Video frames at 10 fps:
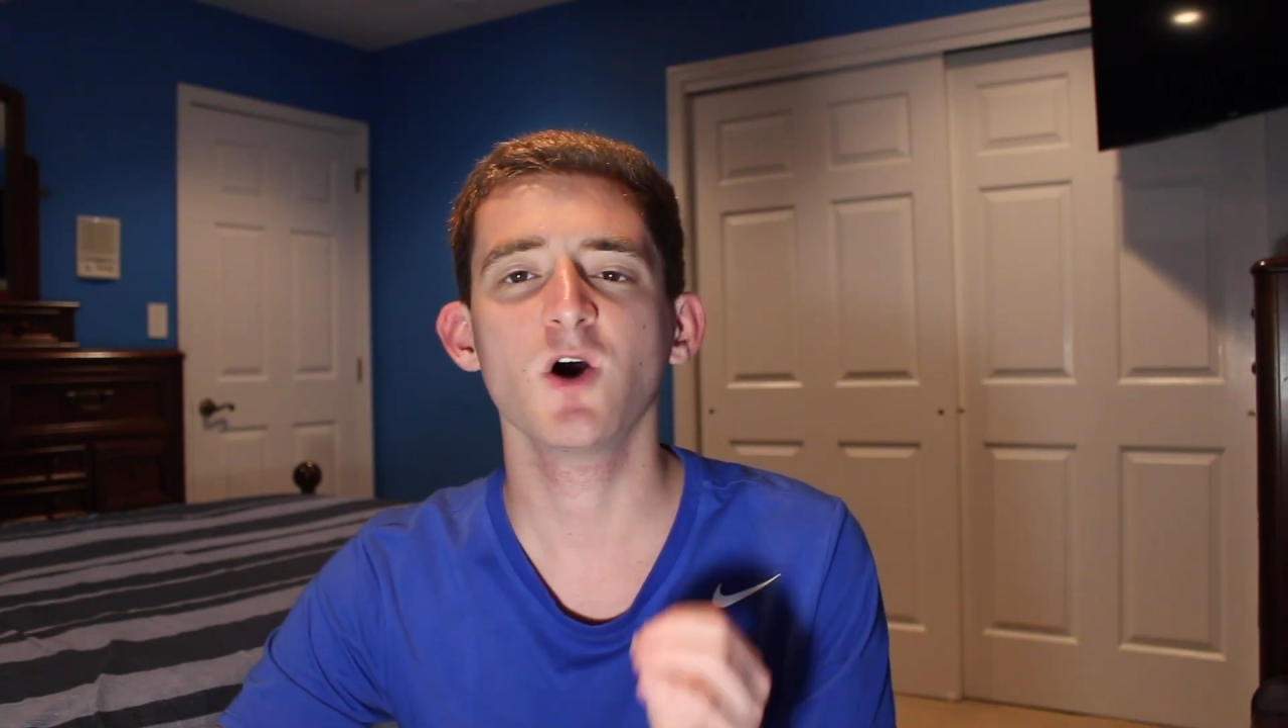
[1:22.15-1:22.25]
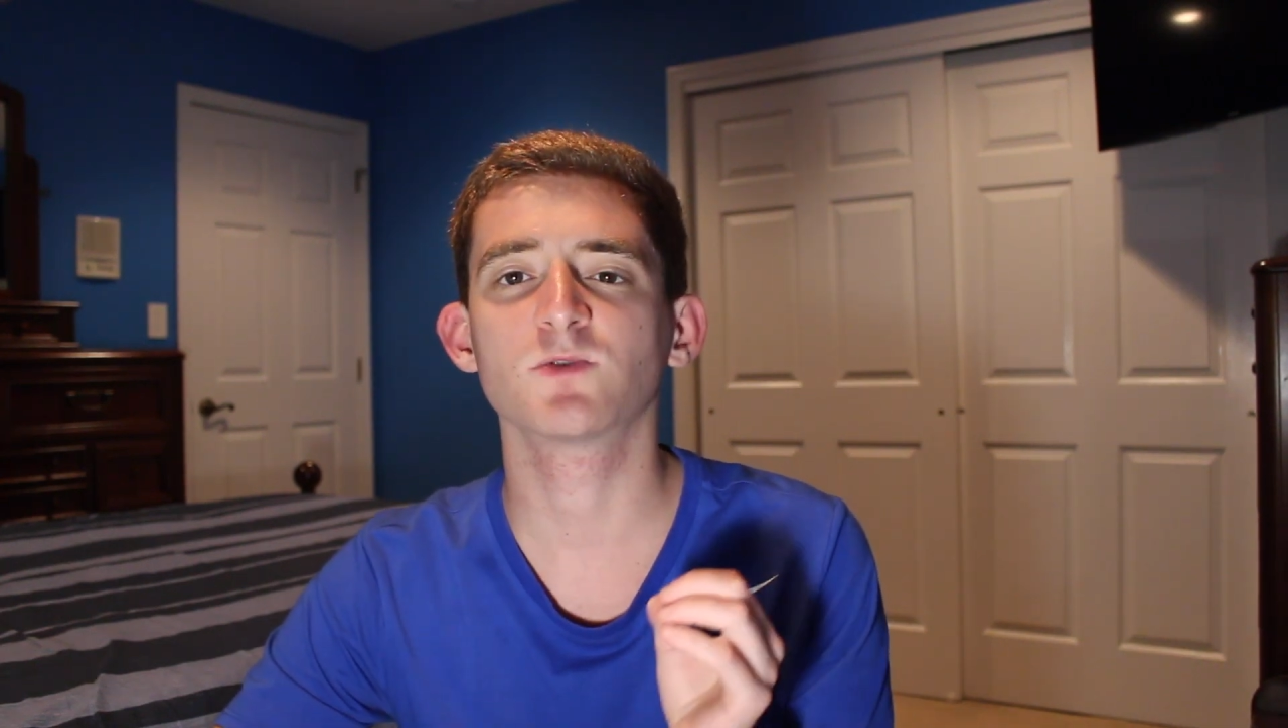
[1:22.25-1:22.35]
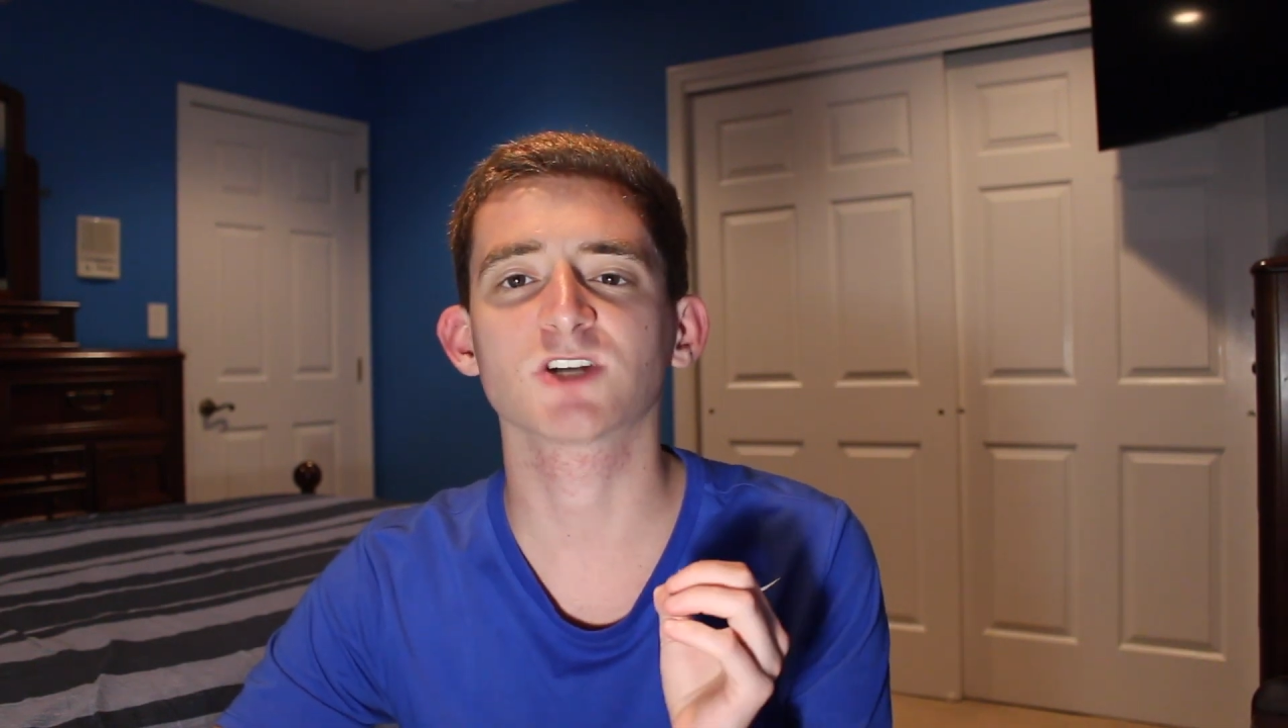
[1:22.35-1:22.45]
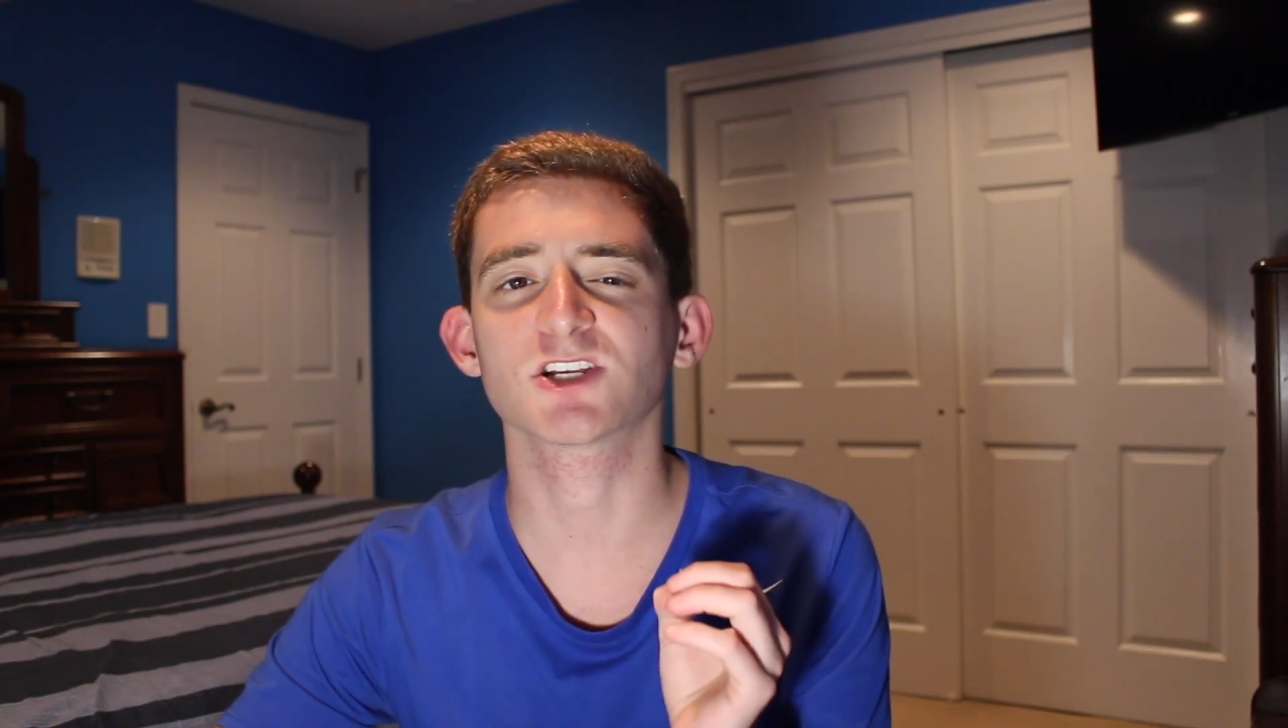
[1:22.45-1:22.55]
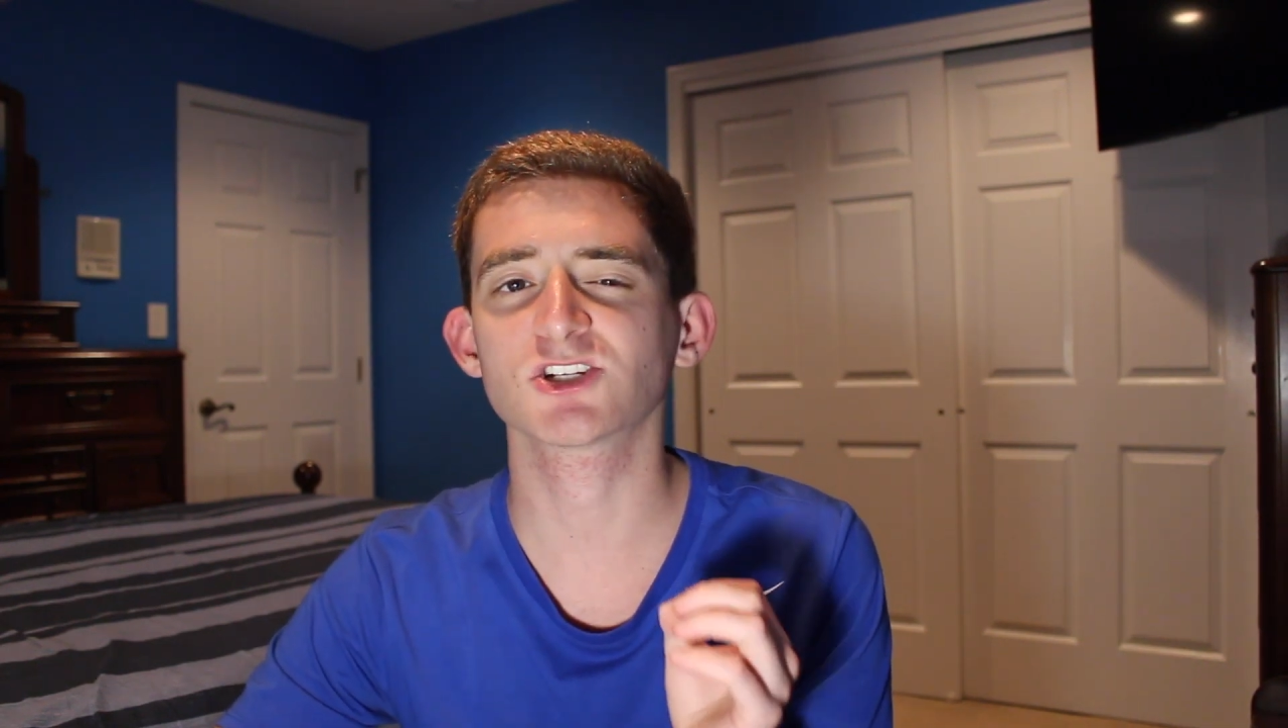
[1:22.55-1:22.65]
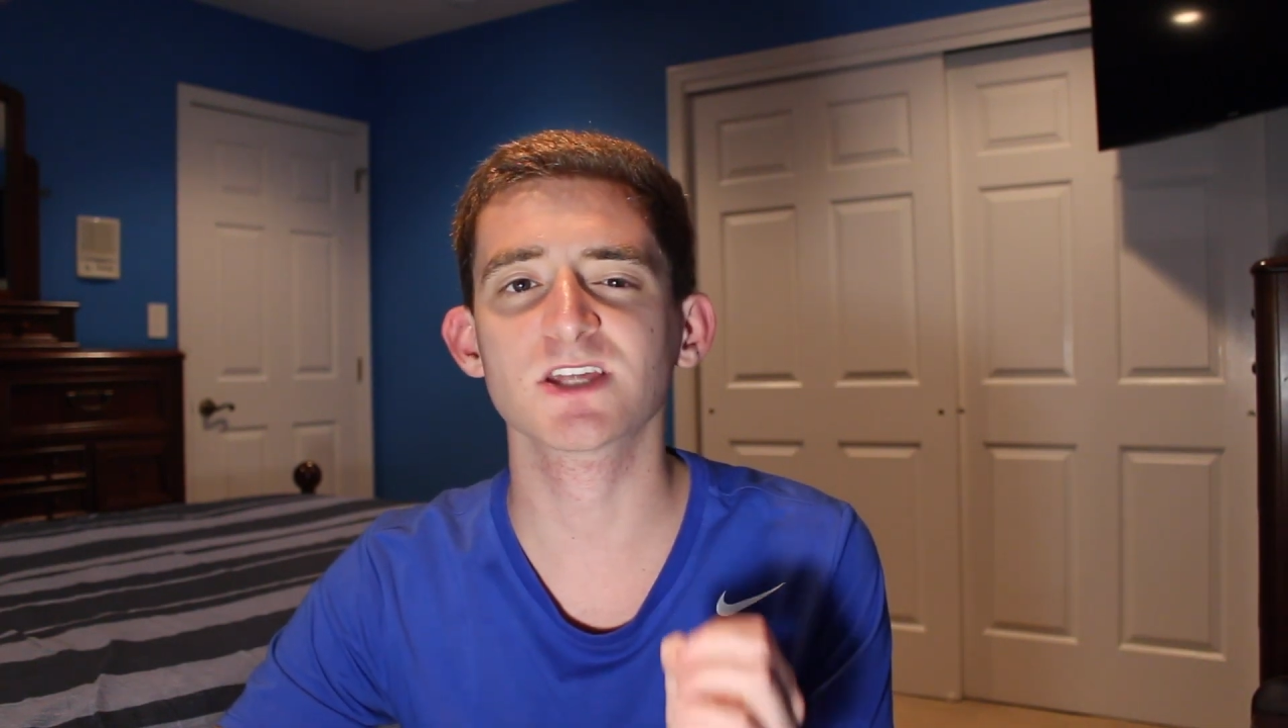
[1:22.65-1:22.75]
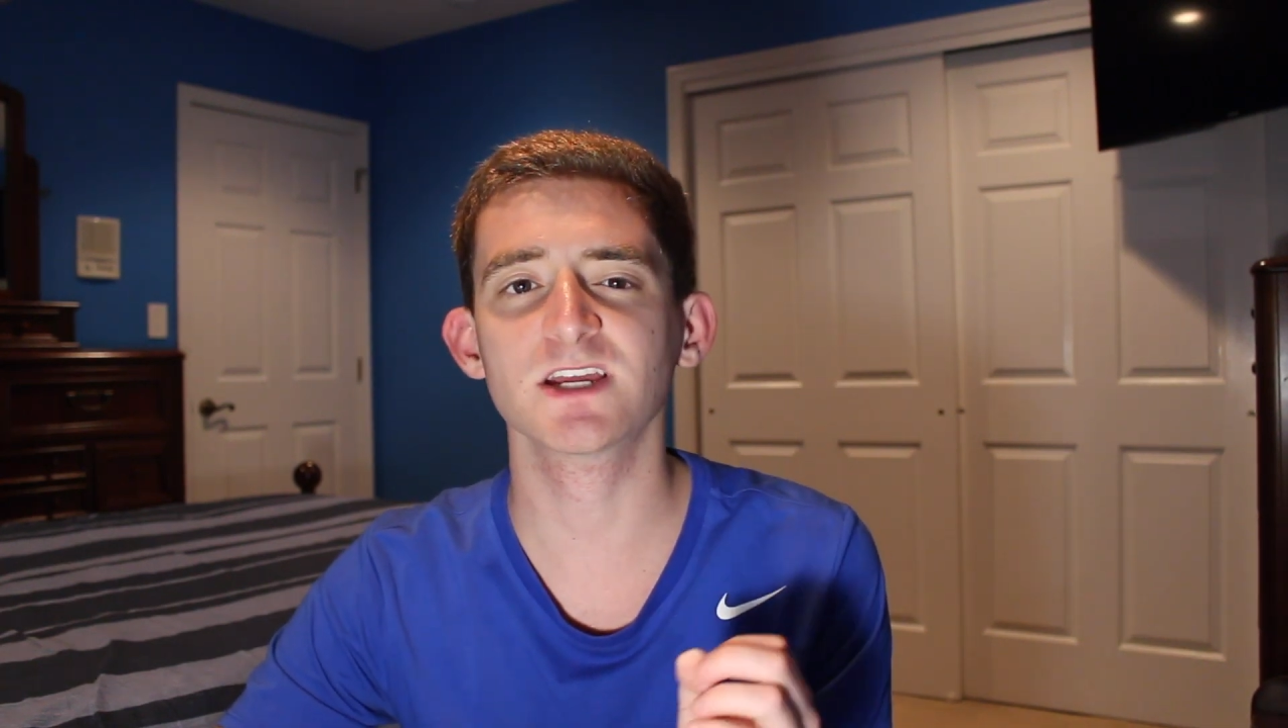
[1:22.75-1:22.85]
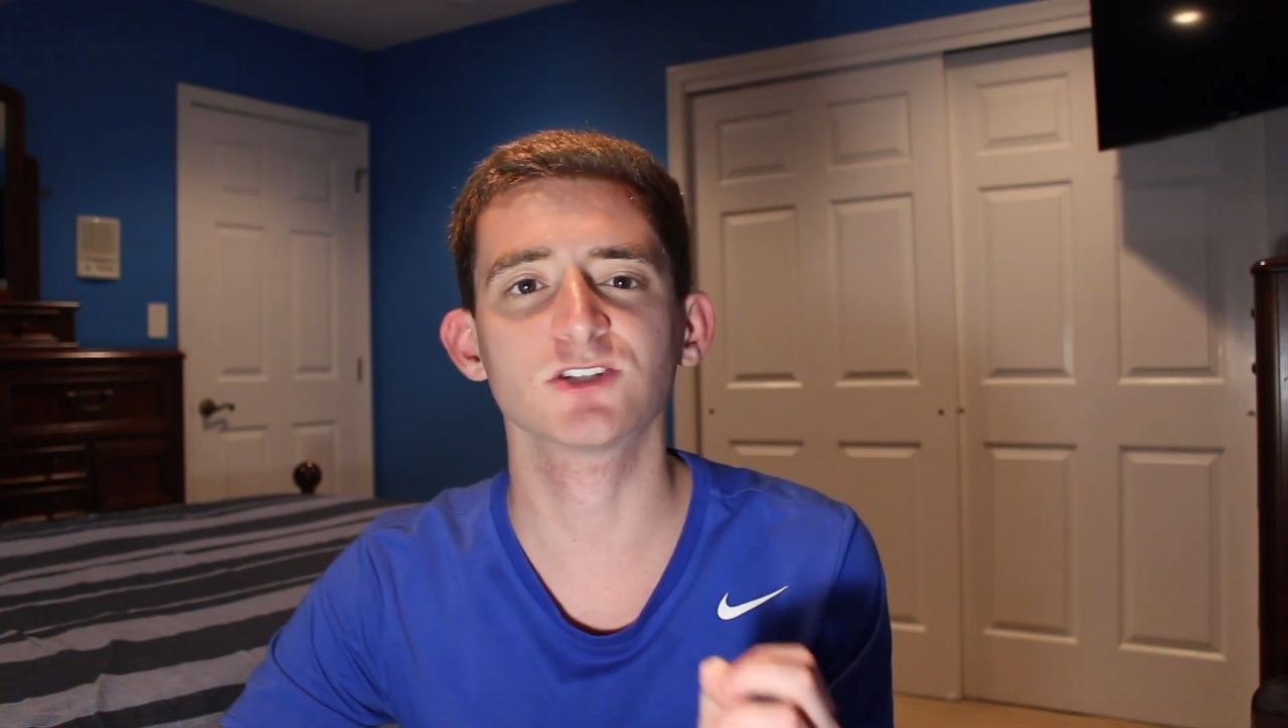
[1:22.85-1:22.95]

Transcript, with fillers: which I just think